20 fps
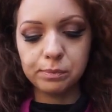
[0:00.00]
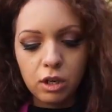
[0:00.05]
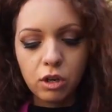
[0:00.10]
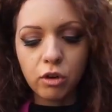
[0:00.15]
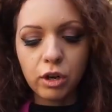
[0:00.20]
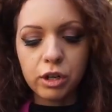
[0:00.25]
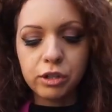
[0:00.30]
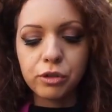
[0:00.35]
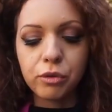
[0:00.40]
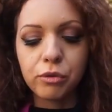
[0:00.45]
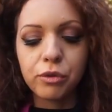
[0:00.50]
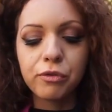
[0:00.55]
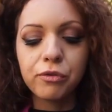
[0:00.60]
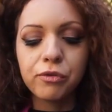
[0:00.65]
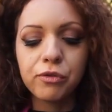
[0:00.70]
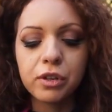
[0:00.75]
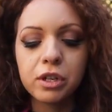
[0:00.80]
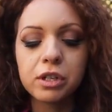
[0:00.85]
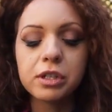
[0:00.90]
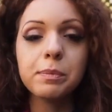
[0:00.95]
Okay, so the
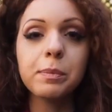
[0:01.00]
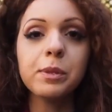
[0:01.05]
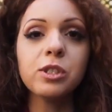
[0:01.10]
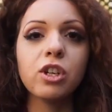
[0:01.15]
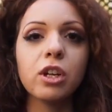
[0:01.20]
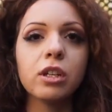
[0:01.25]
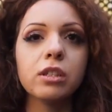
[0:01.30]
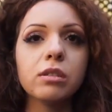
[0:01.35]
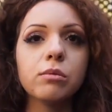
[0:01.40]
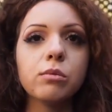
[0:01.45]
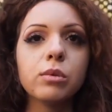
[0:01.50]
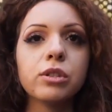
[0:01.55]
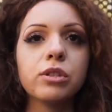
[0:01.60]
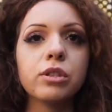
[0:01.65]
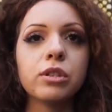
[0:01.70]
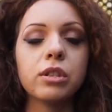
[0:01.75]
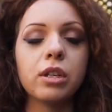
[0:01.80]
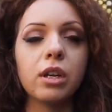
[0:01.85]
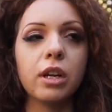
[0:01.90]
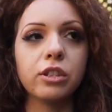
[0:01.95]
first bachata
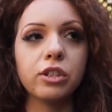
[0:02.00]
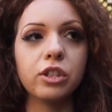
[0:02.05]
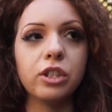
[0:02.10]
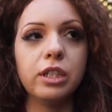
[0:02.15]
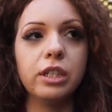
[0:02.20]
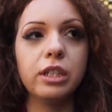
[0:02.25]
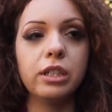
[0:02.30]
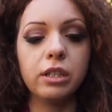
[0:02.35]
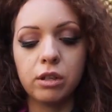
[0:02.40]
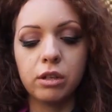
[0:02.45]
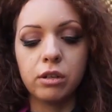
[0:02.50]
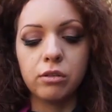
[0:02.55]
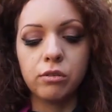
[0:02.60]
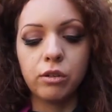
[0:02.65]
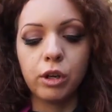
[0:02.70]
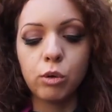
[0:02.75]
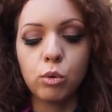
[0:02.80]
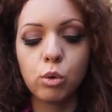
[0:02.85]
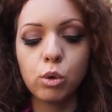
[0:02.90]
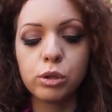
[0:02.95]
was actually
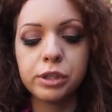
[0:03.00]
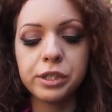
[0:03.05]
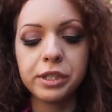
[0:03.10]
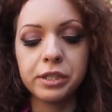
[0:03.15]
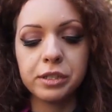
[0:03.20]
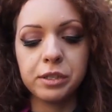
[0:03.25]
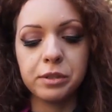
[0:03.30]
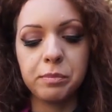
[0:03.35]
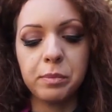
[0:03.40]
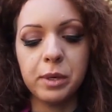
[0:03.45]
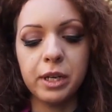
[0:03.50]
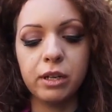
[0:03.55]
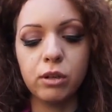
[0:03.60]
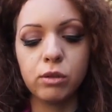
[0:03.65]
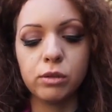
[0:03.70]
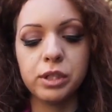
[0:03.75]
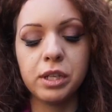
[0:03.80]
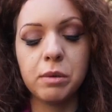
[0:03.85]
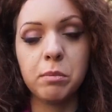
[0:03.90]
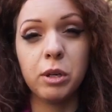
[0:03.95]
recorded by
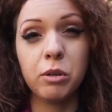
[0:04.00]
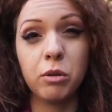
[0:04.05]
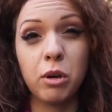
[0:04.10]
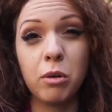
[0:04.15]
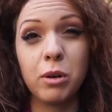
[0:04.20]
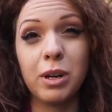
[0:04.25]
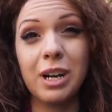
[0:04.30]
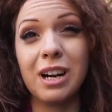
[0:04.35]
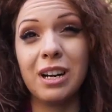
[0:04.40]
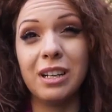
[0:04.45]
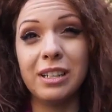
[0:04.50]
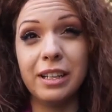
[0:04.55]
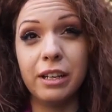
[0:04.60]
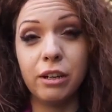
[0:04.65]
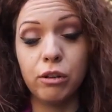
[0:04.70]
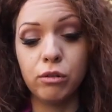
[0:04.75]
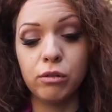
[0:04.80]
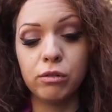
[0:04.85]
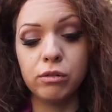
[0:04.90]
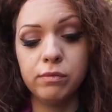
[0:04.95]
Jose Manuel
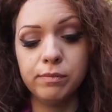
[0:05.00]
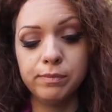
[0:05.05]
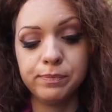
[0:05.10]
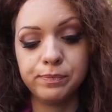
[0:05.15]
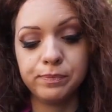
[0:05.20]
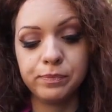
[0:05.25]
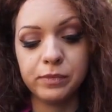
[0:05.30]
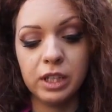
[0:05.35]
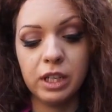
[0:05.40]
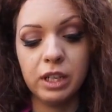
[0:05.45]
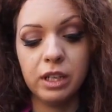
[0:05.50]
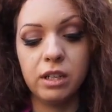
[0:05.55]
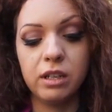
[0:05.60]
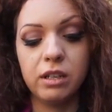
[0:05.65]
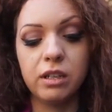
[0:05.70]
Calderon in